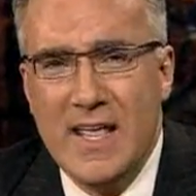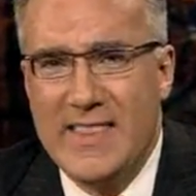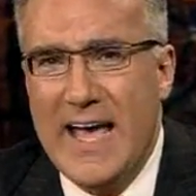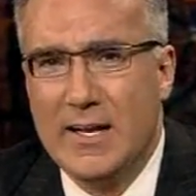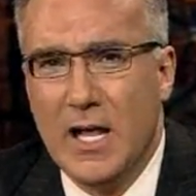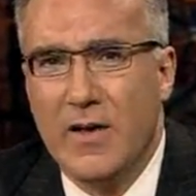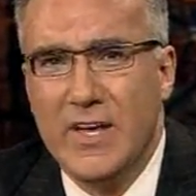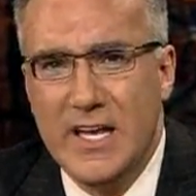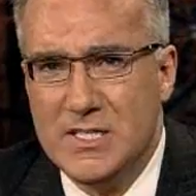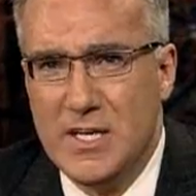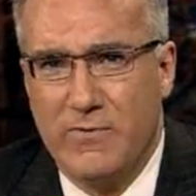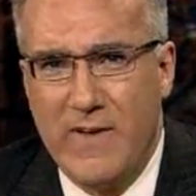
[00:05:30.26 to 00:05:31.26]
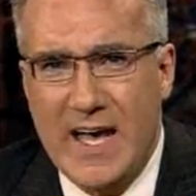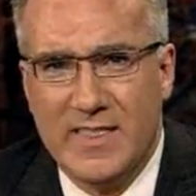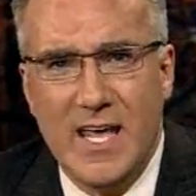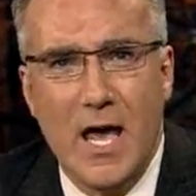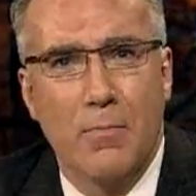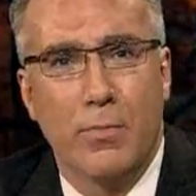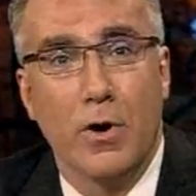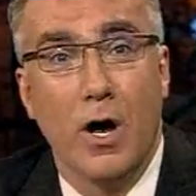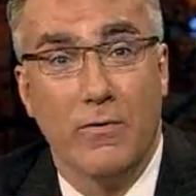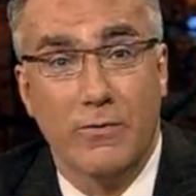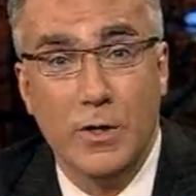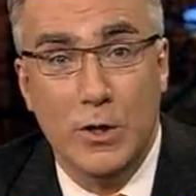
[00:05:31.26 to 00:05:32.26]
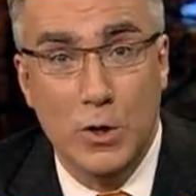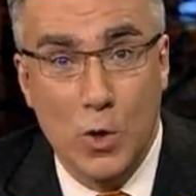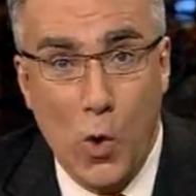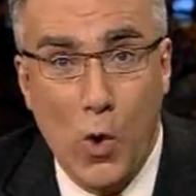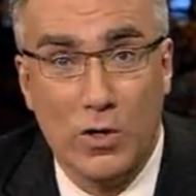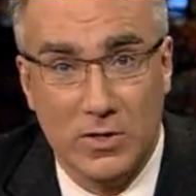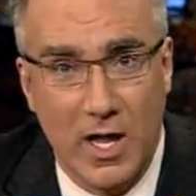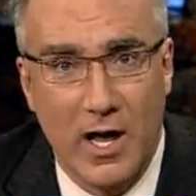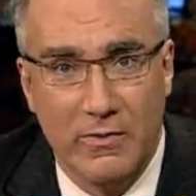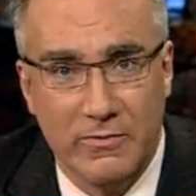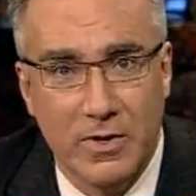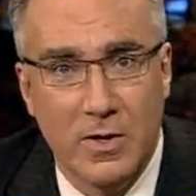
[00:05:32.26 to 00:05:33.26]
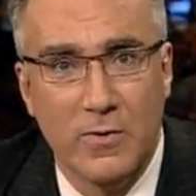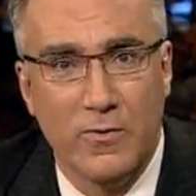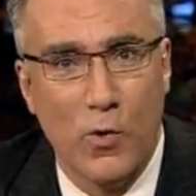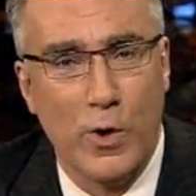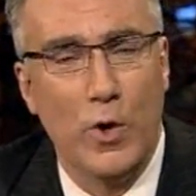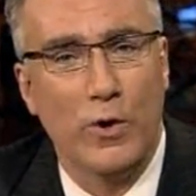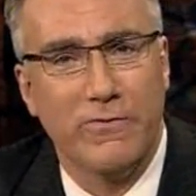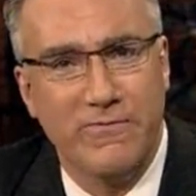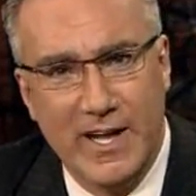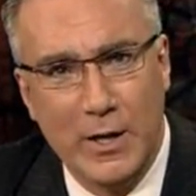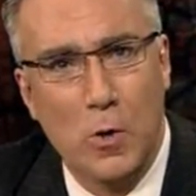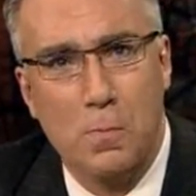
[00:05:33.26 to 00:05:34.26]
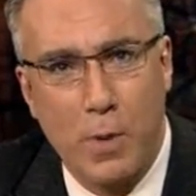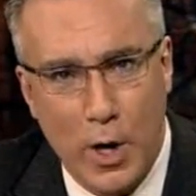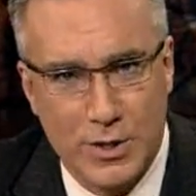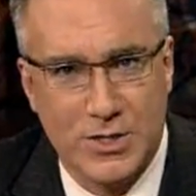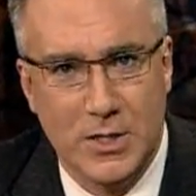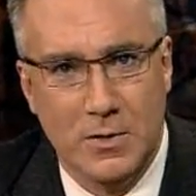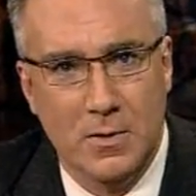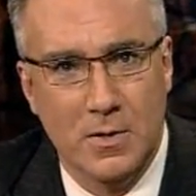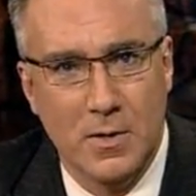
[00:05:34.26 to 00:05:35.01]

that love is in fact the ember of your love for your fellow person.